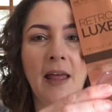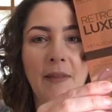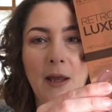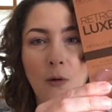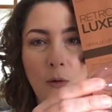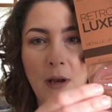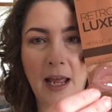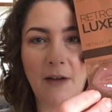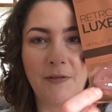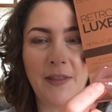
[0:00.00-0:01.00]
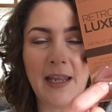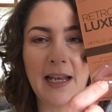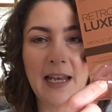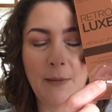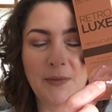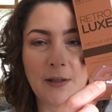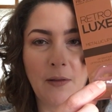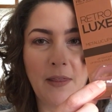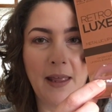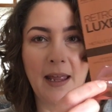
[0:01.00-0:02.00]
They all have the lips
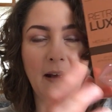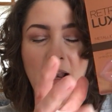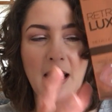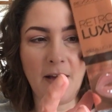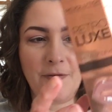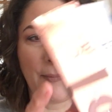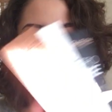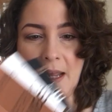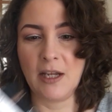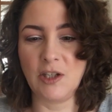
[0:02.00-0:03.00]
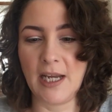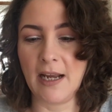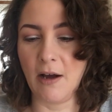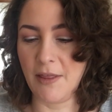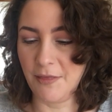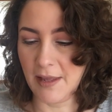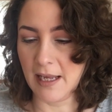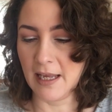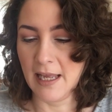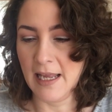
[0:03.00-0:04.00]
on there. I love the packaging. I think